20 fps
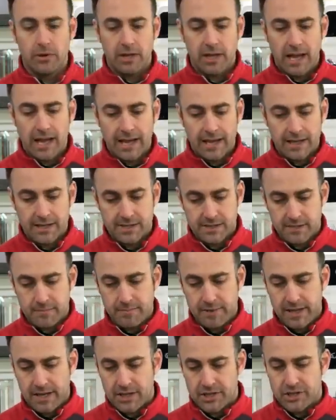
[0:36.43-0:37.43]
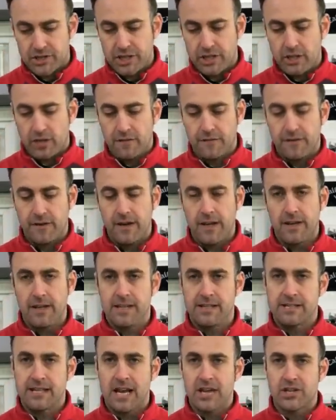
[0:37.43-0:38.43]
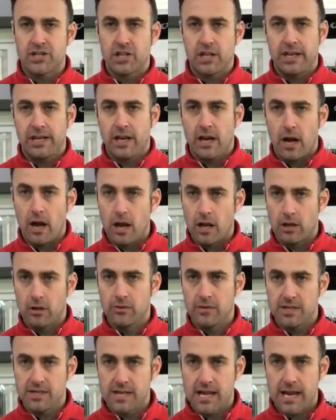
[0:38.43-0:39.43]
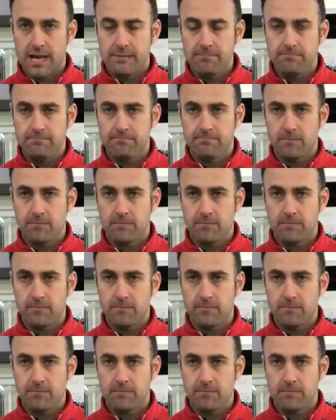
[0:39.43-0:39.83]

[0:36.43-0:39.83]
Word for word: the irons that P X G offer, it's actually a hollow design.